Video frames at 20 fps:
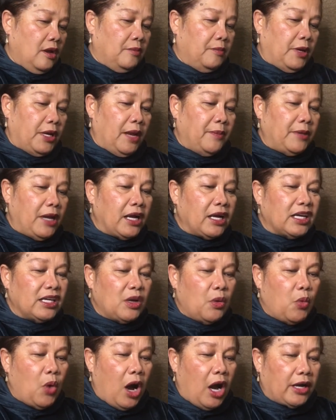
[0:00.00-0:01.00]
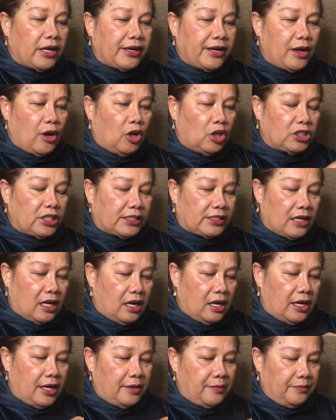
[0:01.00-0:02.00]
But I'm not gonna water it all the
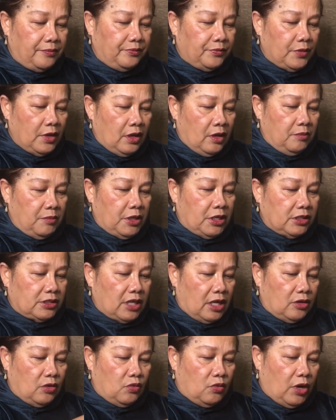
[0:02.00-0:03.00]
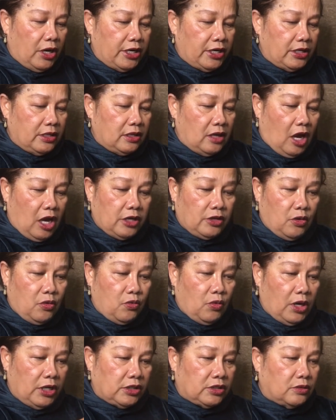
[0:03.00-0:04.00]
time because I don't want it, I don't
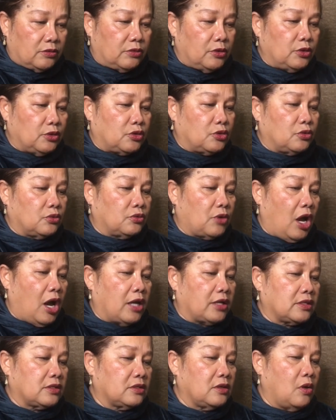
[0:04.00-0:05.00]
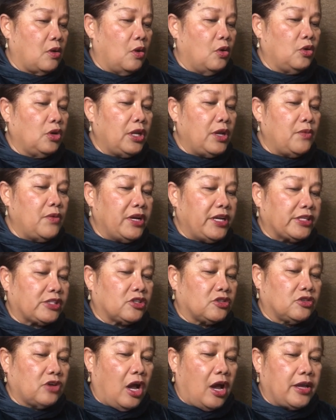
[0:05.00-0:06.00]
want the root to rot. So only when it's
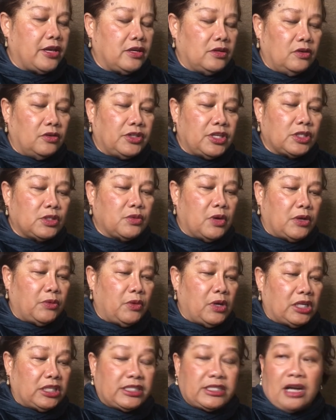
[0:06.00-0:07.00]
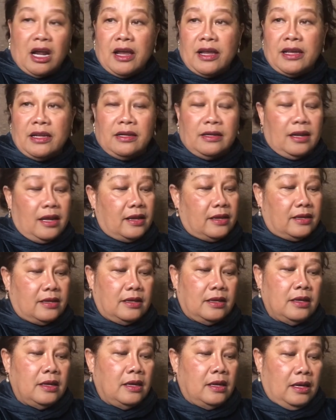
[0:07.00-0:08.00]
dry. You know, this one will dry in like,
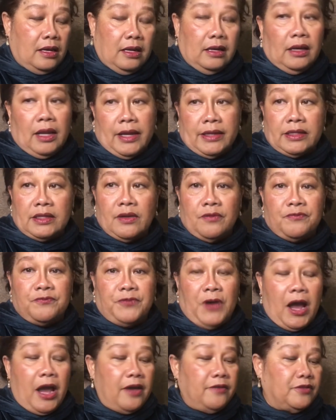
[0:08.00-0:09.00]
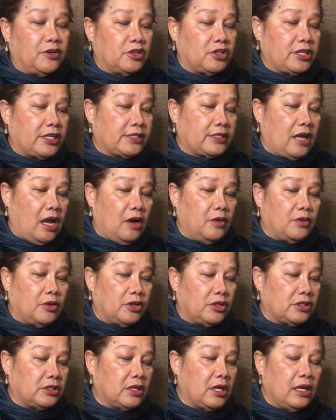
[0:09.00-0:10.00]
in like five or six
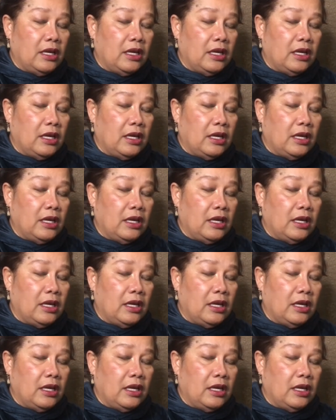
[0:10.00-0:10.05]
hours.